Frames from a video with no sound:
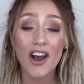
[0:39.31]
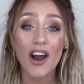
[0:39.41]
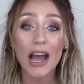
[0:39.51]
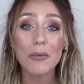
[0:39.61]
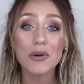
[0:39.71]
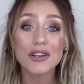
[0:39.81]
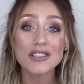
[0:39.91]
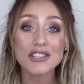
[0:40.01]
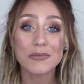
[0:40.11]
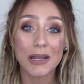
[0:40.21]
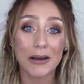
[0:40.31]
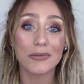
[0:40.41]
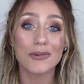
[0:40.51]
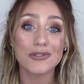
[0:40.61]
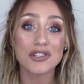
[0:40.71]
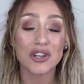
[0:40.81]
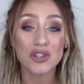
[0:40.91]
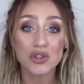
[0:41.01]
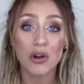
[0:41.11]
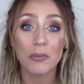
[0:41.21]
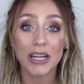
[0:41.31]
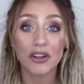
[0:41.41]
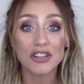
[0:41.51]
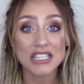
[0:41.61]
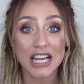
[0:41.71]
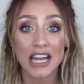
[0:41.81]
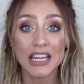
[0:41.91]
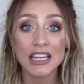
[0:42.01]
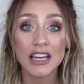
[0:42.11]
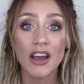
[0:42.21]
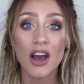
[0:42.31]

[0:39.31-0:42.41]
I want to be able to control my own day.